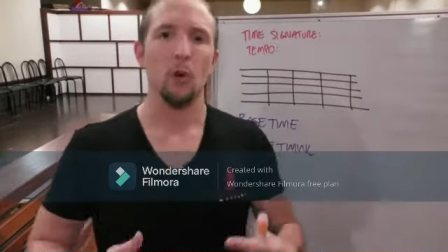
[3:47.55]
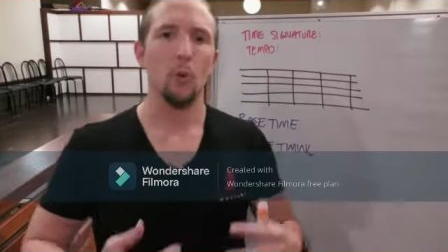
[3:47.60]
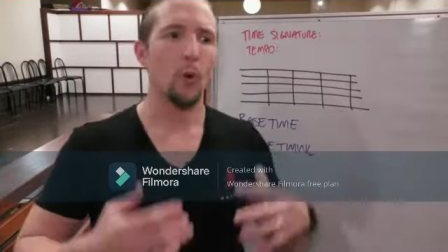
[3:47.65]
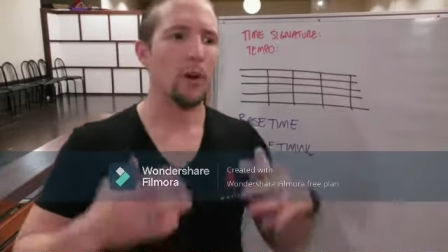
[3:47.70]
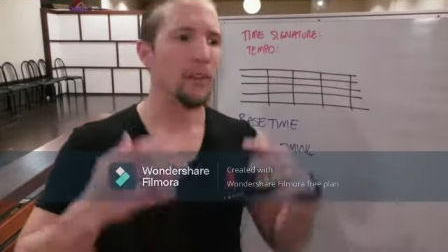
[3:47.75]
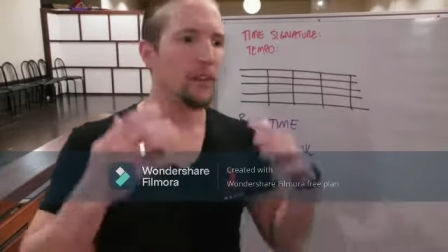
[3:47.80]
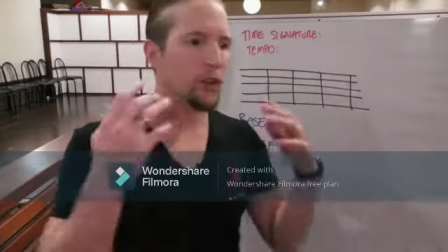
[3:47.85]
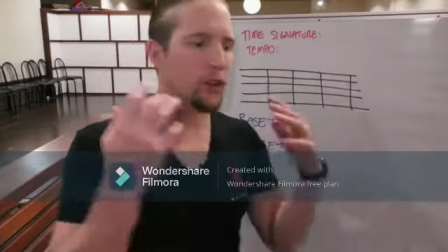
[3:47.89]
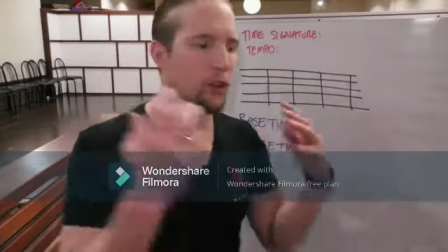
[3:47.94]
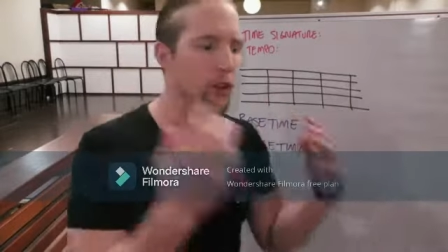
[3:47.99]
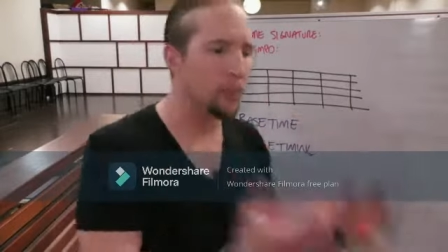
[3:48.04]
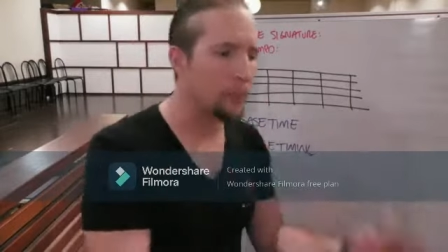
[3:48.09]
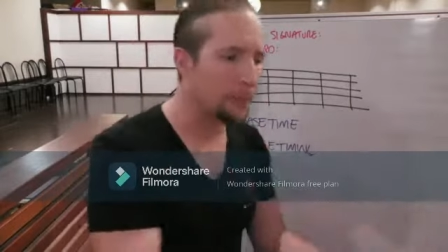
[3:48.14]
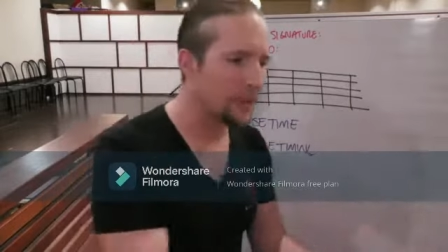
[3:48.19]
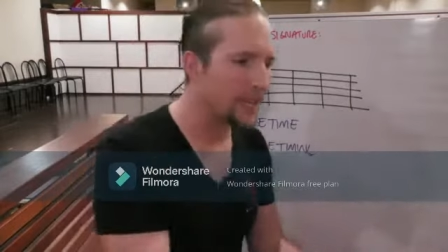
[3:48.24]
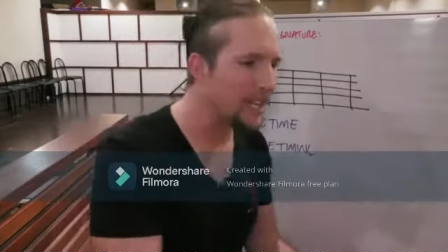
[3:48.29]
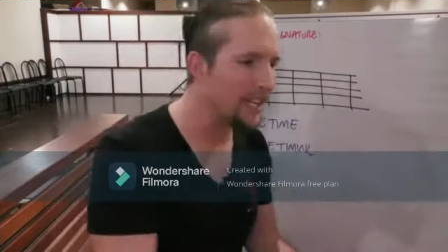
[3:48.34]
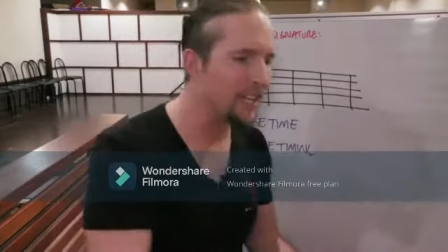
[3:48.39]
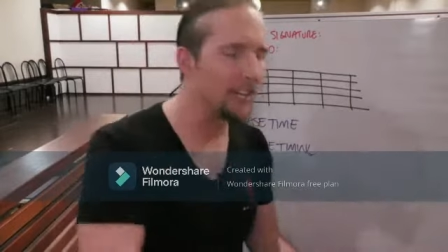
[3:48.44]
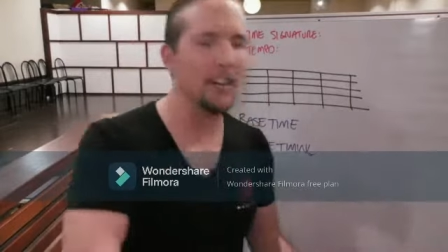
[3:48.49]
whether you're a
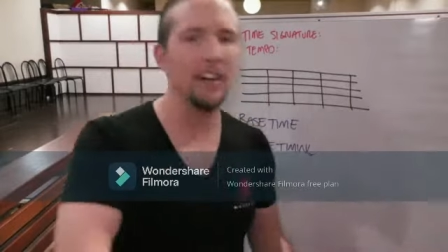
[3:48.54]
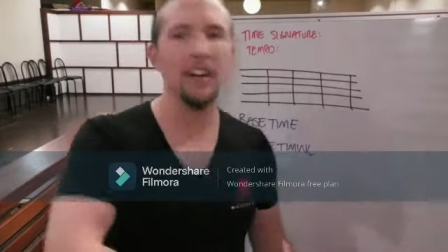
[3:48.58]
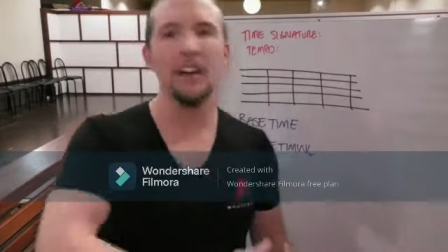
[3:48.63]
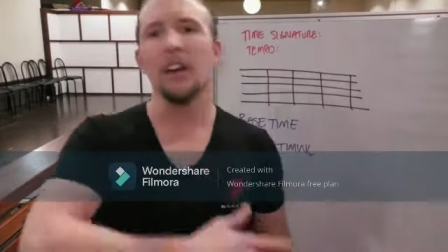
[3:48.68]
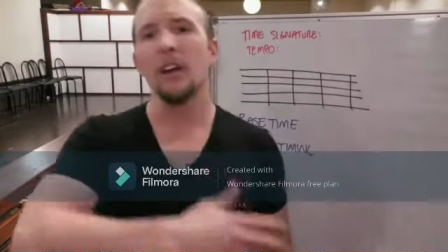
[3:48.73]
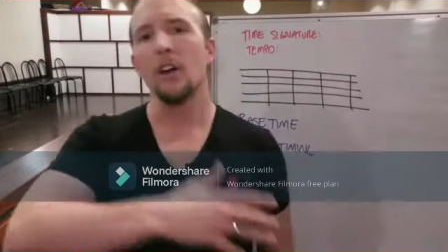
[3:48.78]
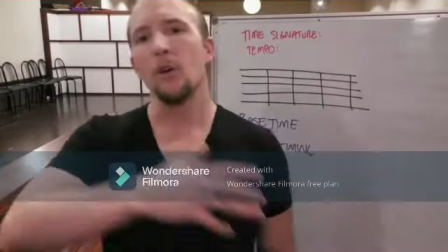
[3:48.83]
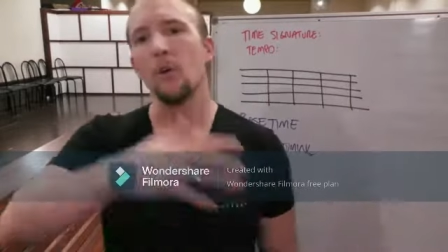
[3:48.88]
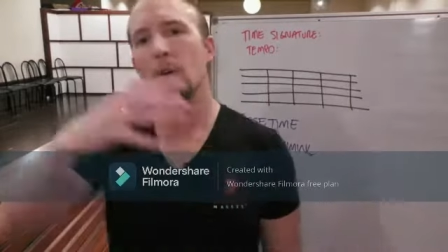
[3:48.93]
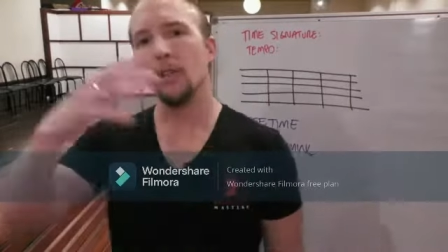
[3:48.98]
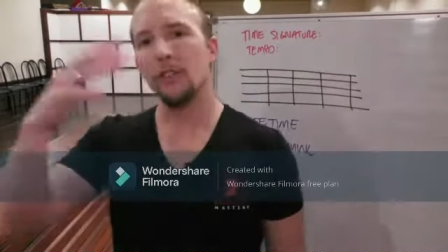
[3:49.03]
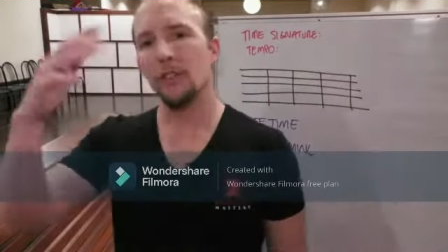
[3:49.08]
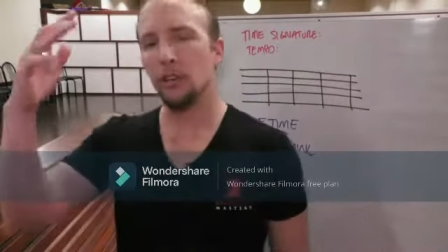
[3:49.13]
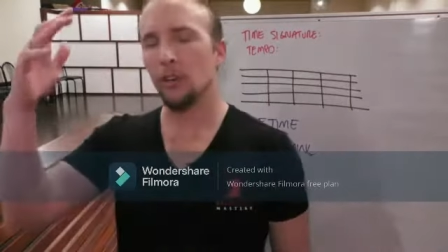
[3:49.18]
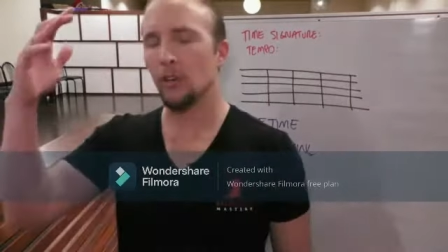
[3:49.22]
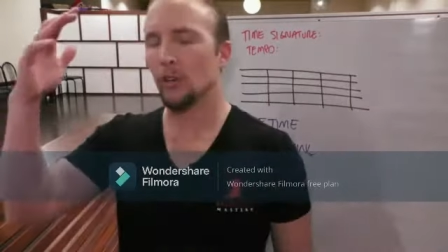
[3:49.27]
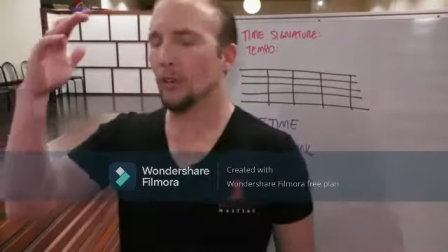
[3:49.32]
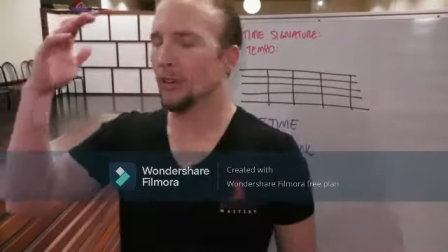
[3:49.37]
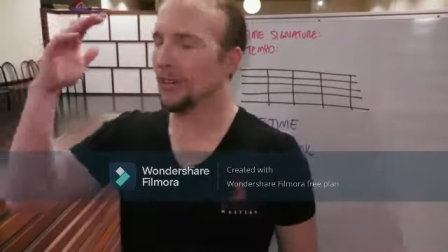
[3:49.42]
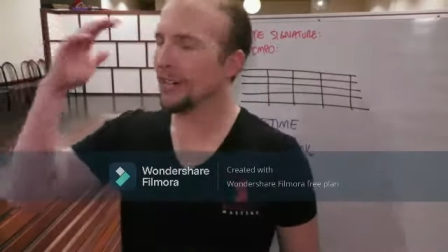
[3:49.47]
beginner, whether
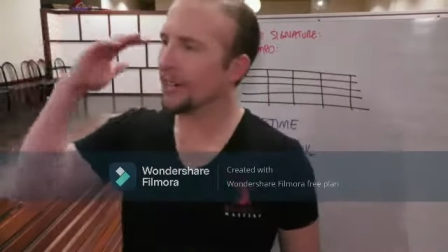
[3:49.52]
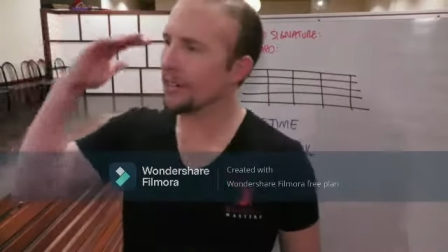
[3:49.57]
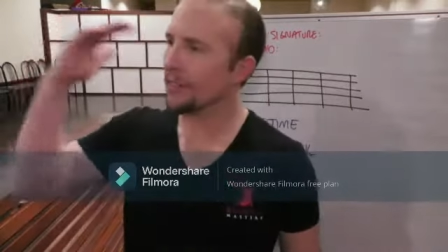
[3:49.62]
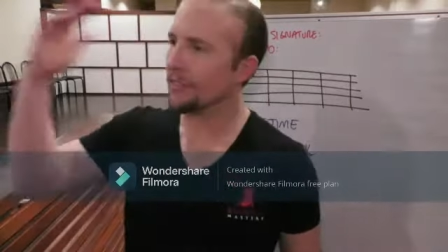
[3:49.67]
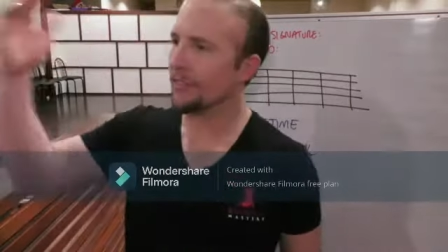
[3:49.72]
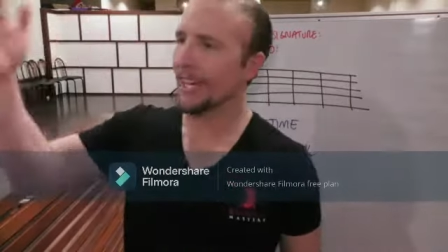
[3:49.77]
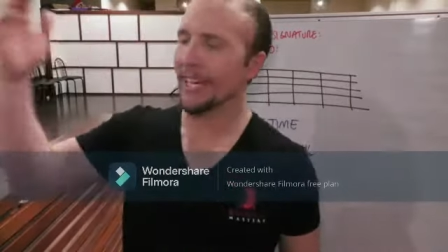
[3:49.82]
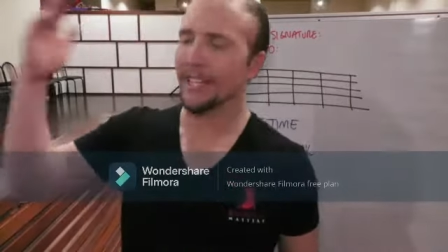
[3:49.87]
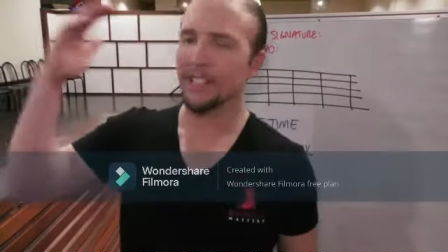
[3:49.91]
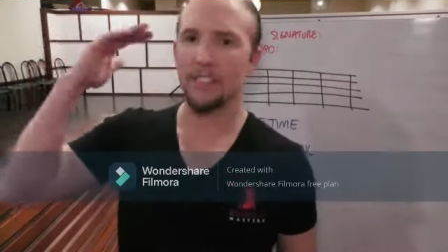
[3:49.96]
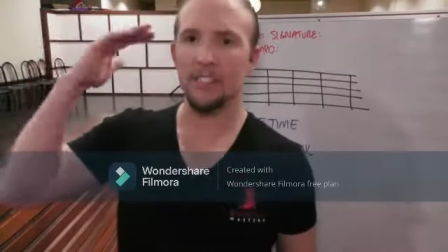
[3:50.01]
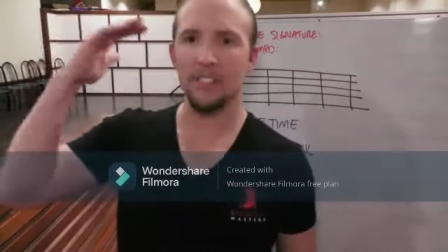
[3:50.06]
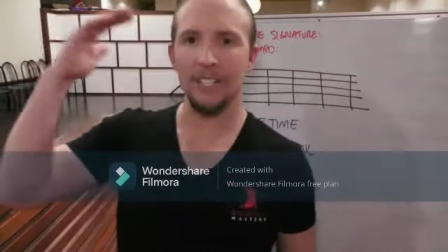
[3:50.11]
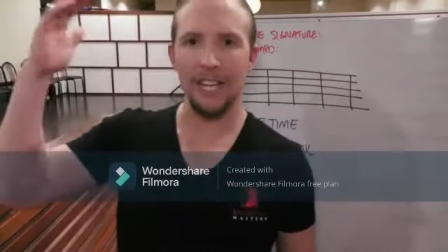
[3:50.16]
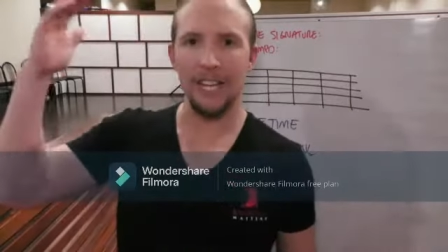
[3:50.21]
you're an advanced